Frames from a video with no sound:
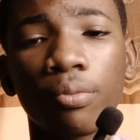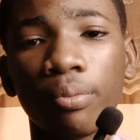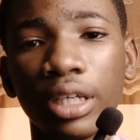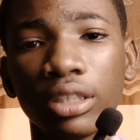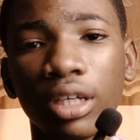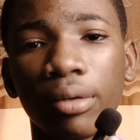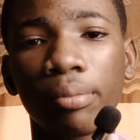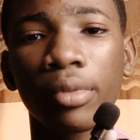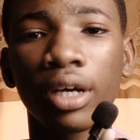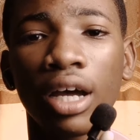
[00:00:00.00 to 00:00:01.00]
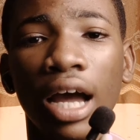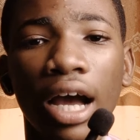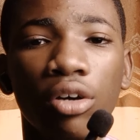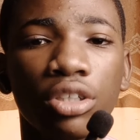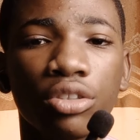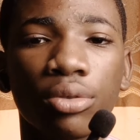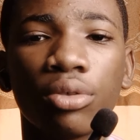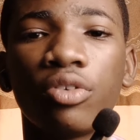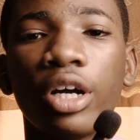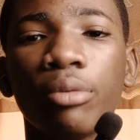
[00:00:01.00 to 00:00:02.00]
playtime according to
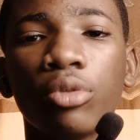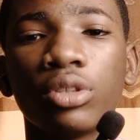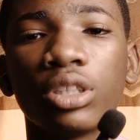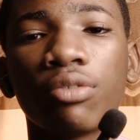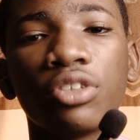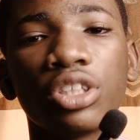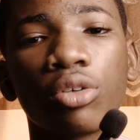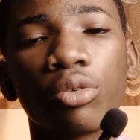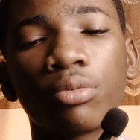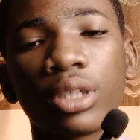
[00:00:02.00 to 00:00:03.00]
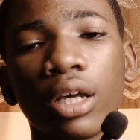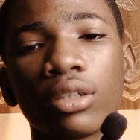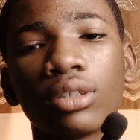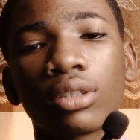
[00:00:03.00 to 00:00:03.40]
Oraimo in the official website.